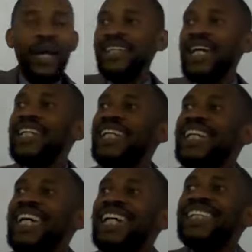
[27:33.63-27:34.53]
and then he
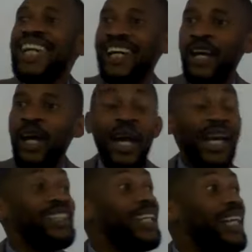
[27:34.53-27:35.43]
hears her
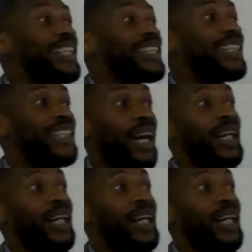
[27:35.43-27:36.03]
and, and he says,